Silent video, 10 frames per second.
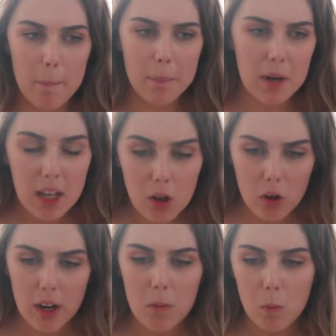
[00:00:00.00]
pretty
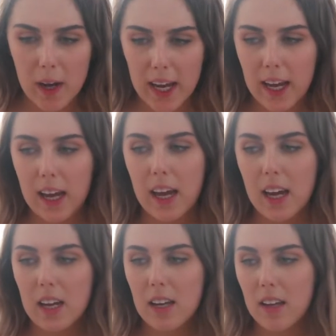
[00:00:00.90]
good.
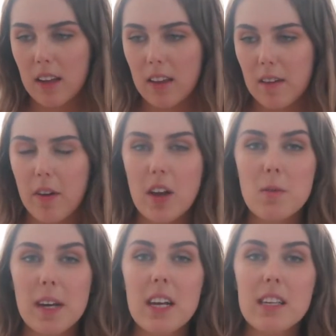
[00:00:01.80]
The first
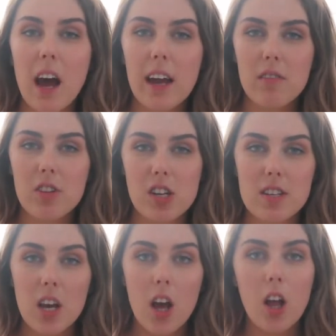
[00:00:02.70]
week is kind of
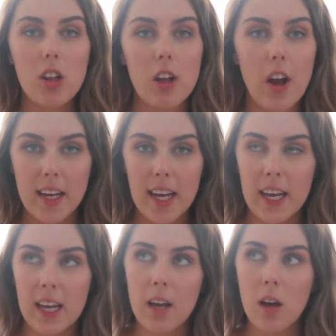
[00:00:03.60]
just
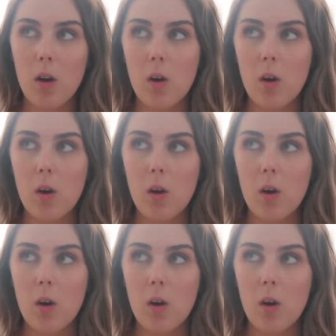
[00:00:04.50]
learning